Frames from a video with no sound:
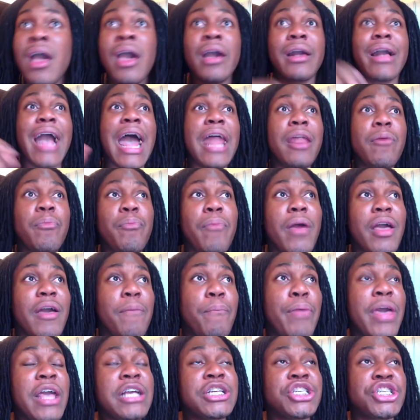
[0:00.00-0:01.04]
got a
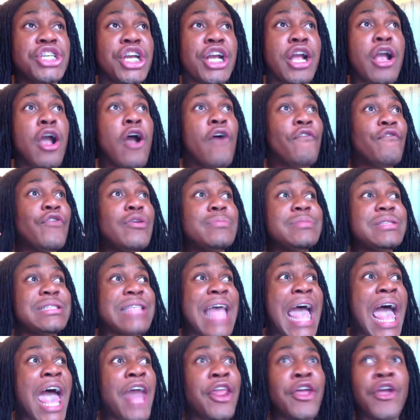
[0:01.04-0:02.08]
picture from
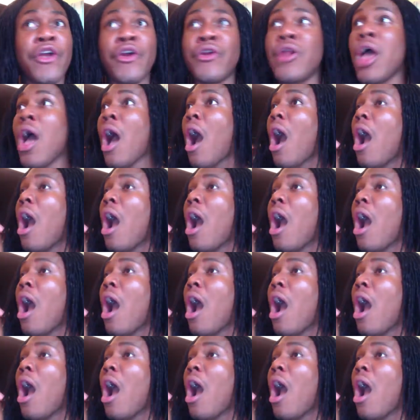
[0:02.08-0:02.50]
Saturn.